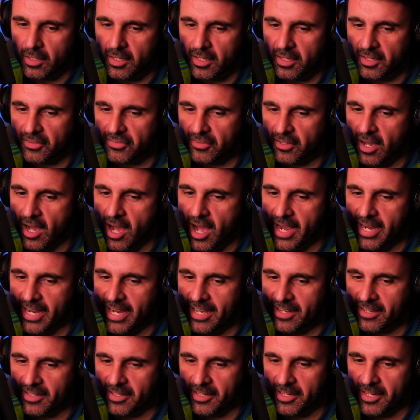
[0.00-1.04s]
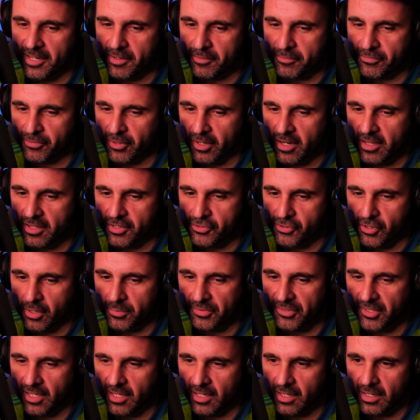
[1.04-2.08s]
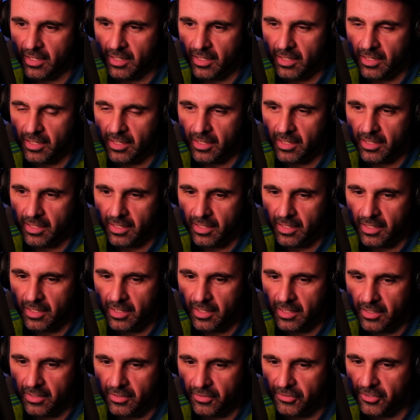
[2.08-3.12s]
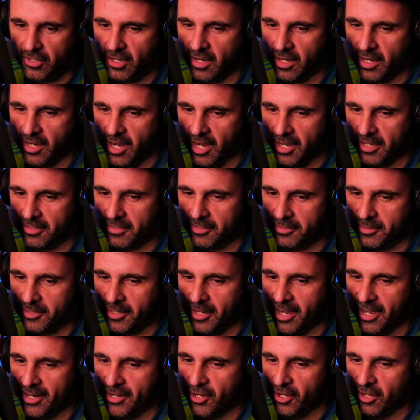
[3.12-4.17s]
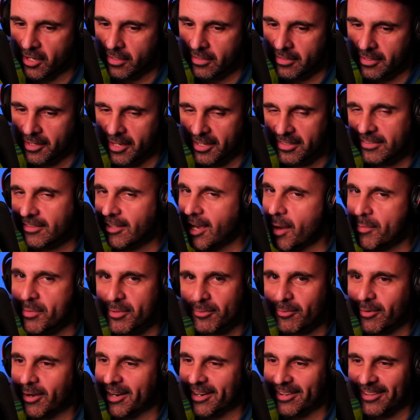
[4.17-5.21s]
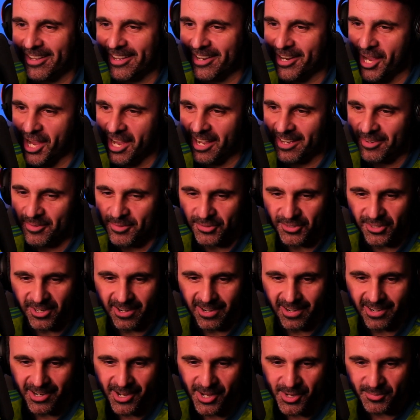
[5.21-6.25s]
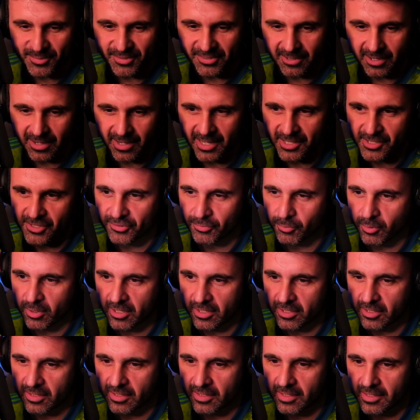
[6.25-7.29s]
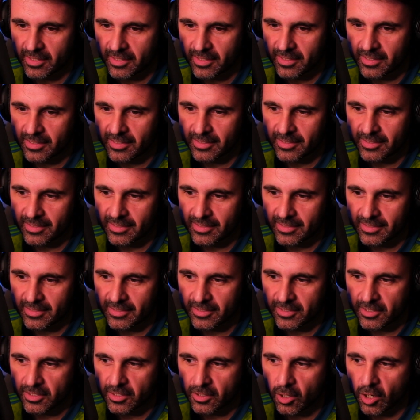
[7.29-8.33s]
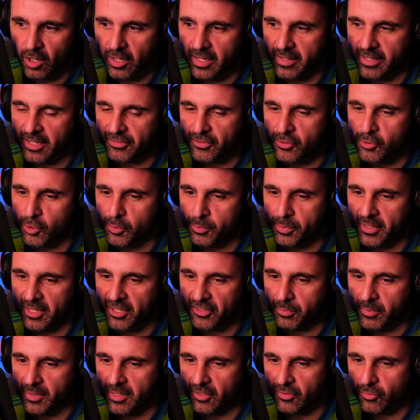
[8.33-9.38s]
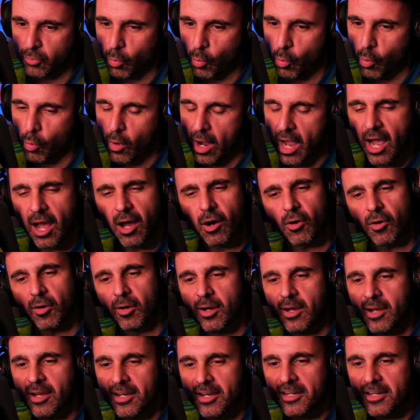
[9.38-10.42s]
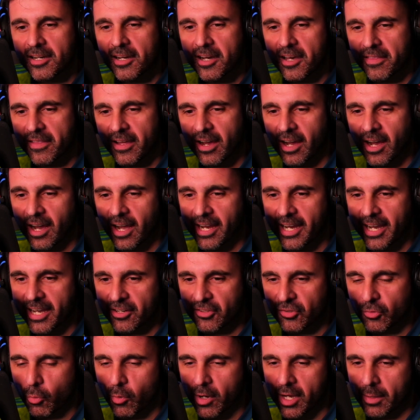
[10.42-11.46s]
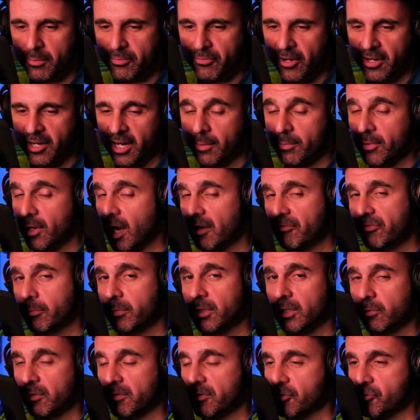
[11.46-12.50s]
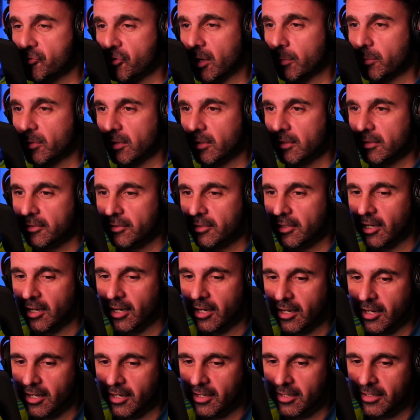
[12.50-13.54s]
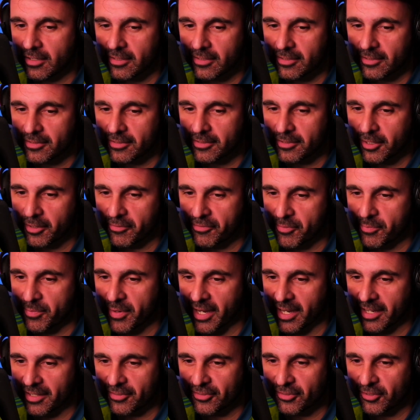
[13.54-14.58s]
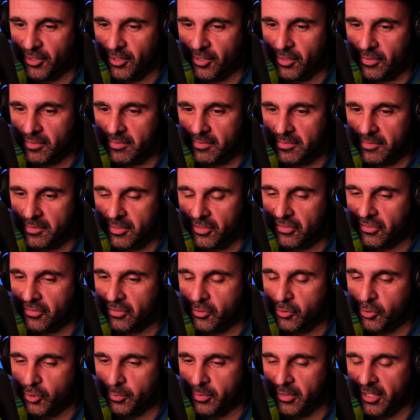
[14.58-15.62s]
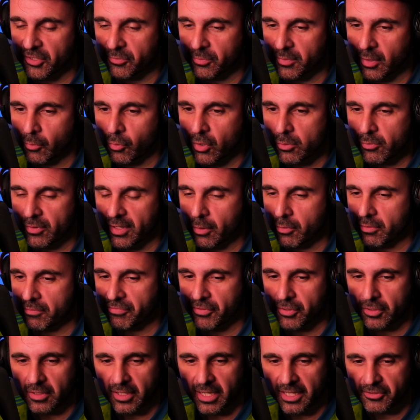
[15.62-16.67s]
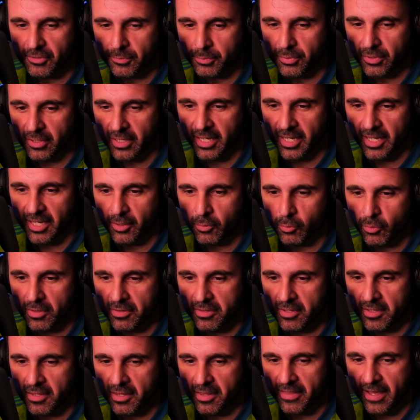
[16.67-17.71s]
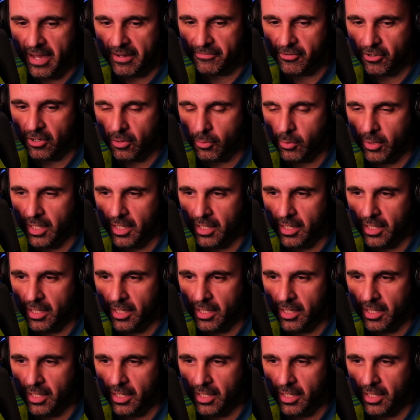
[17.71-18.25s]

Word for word: Is the hi-hat in front of the drum set? Sorry, I I know. I stop and rewind a lot. I, am sorry. I'm sorry. I just want to know. Okay, that's cool placement. It's wow. That hi hat is way up front. I'm not familiar with the drummer uh, of the band, so this is a cool placement. I wonder what that would feel like to play with it that far away.